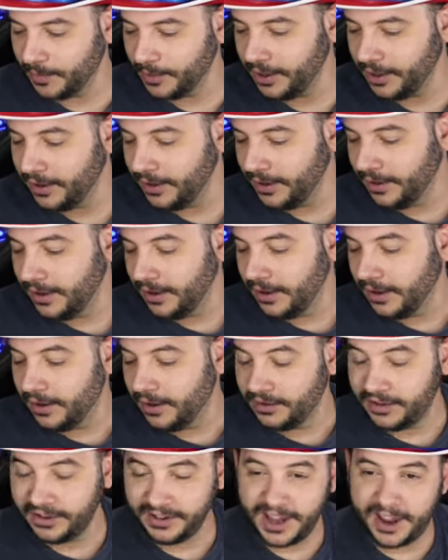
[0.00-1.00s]
I mean,
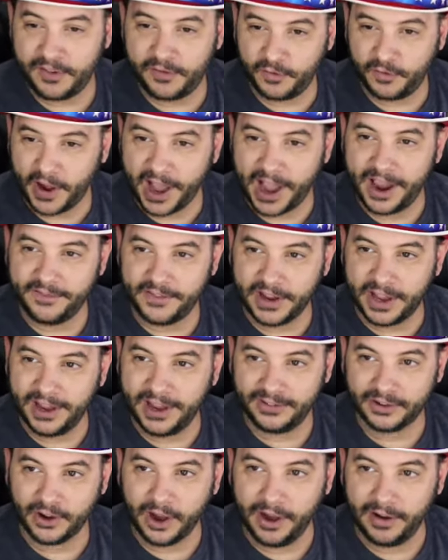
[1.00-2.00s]
to get five
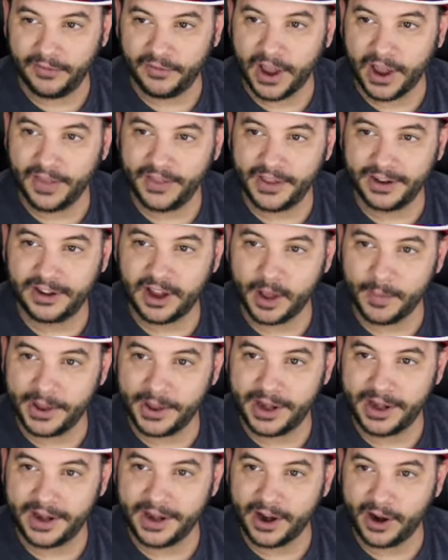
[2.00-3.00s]
days off and then come
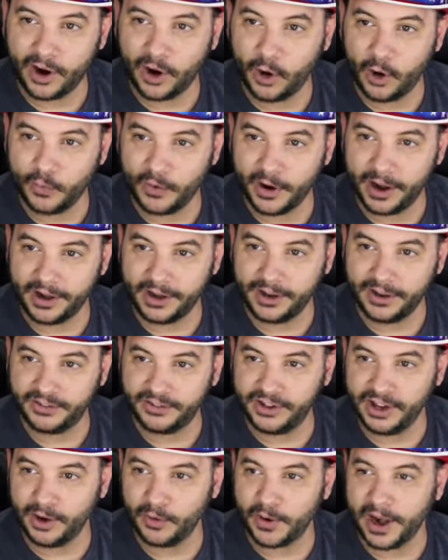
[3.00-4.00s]
in and hit a home run, and you
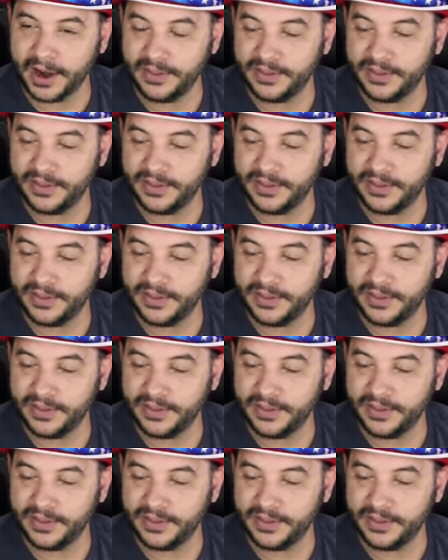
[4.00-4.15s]
see it